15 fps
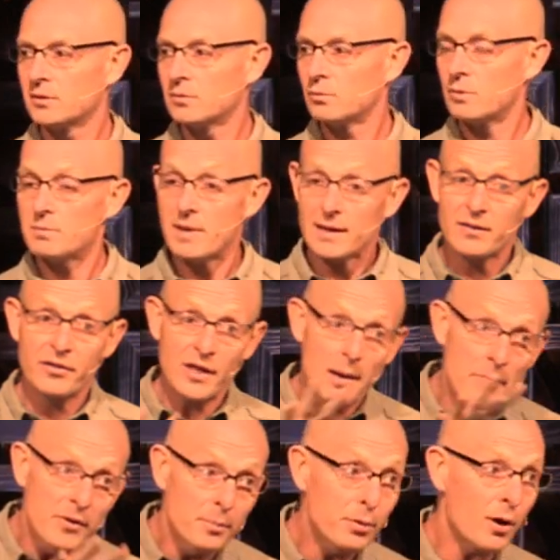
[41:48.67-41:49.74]
we make them
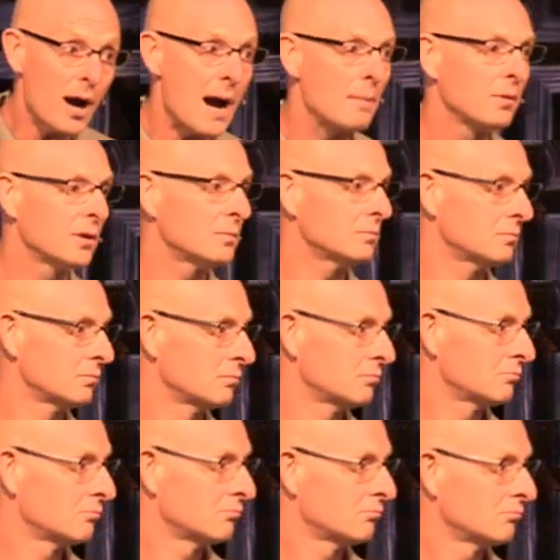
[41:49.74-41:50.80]
the problem,
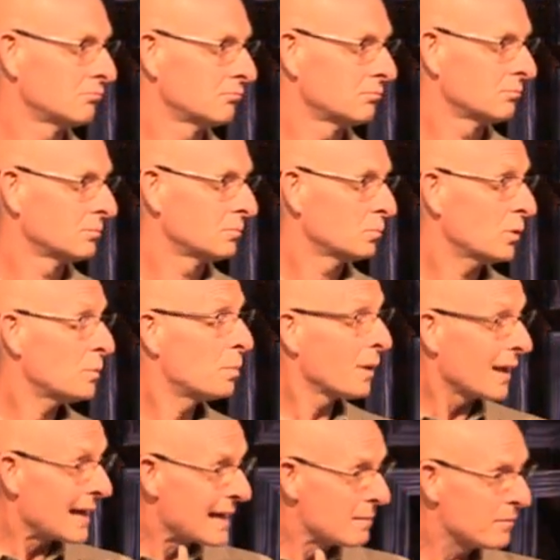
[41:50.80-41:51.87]
we
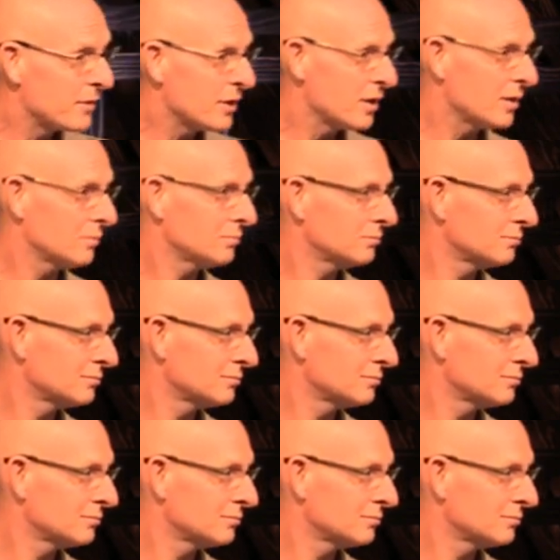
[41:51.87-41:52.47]
blame them.